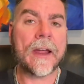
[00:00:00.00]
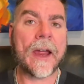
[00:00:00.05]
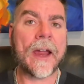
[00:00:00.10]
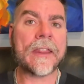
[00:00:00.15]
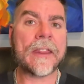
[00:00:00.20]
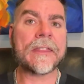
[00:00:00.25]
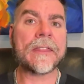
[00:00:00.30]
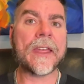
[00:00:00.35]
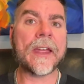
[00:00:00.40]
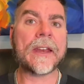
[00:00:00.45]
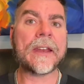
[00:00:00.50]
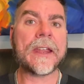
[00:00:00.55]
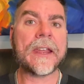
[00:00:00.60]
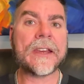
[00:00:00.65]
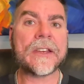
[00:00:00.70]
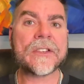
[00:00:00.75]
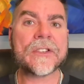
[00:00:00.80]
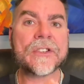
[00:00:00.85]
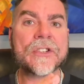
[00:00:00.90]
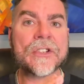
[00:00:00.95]
and then
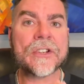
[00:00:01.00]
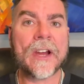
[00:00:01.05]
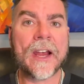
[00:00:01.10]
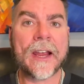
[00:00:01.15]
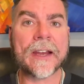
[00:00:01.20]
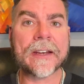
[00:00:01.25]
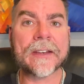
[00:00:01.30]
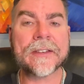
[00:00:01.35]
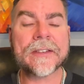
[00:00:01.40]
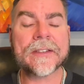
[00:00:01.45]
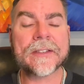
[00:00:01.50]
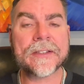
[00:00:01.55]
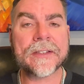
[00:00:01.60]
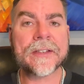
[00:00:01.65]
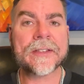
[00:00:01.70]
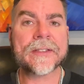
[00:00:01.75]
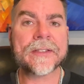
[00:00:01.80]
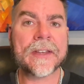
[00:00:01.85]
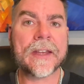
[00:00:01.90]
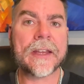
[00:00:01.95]
he checked
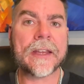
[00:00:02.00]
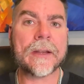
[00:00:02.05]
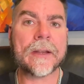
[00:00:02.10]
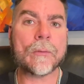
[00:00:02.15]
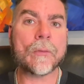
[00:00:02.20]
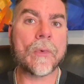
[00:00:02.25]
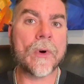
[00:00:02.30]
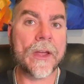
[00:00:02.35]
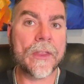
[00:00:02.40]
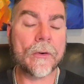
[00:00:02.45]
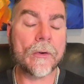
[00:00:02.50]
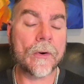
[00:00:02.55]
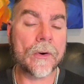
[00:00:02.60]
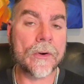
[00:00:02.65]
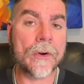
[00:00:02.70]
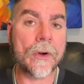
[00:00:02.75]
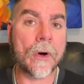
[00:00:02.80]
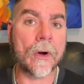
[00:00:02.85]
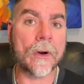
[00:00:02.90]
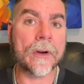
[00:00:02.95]
to see whether or
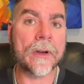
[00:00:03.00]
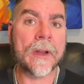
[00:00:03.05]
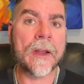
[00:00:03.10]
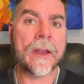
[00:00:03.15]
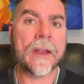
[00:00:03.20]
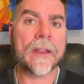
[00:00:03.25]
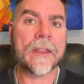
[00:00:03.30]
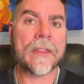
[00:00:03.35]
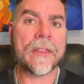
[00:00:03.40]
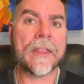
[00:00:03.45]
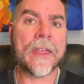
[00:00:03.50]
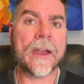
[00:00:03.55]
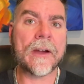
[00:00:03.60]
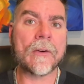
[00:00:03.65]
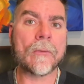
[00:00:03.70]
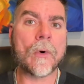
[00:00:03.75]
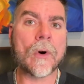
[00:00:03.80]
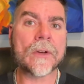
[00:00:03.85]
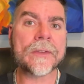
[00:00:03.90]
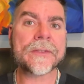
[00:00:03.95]
not there
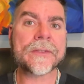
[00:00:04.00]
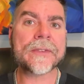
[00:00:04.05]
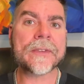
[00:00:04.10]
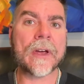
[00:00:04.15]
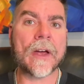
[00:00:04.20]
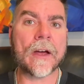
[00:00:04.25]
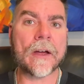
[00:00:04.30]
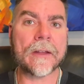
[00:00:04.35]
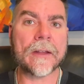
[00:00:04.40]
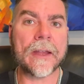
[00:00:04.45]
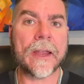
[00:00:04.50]
was uh,